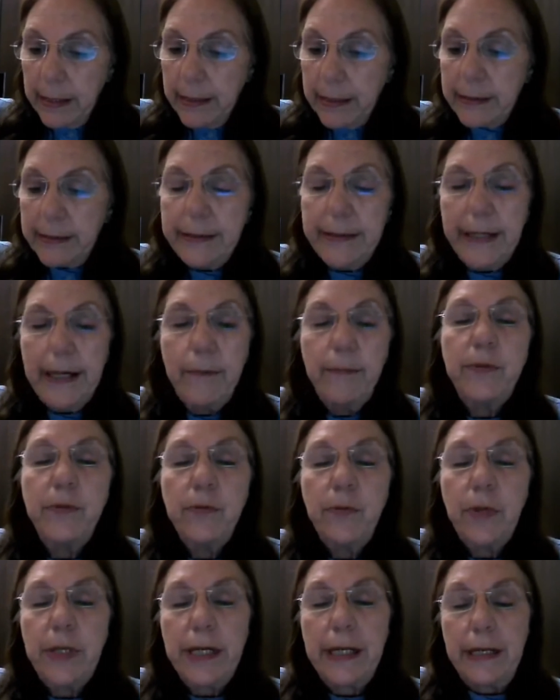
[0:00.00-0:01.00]
Step
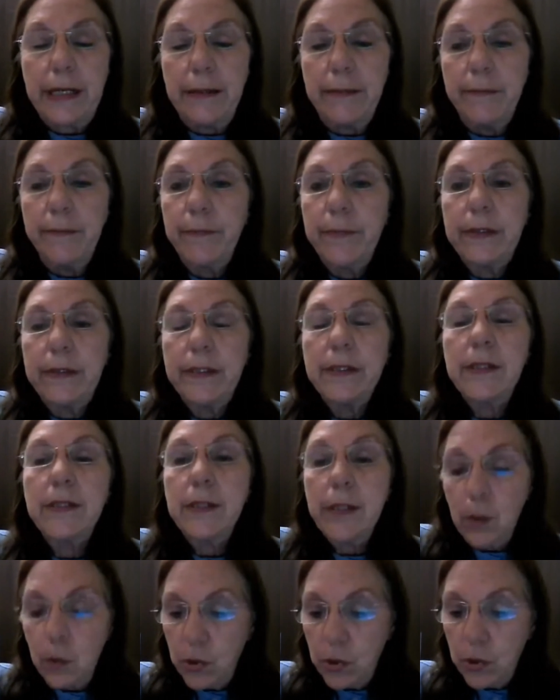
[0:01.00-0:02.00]
three, the
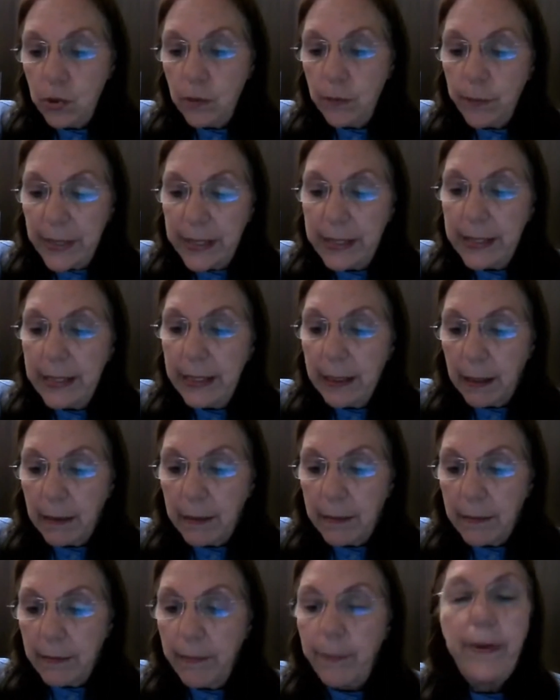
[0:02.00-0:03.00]
social media,
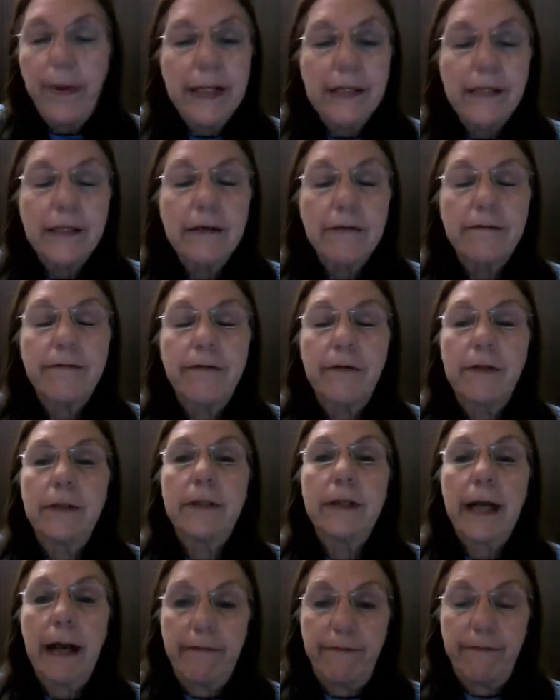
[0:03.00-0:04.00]
passive
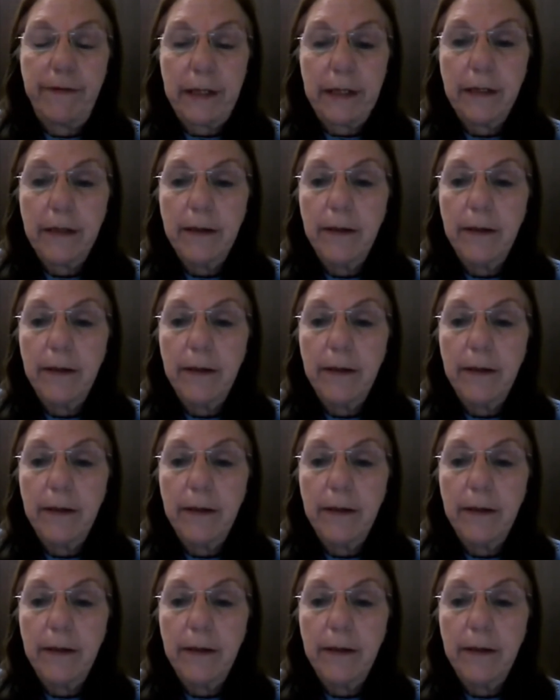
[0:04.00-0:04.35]
traffic.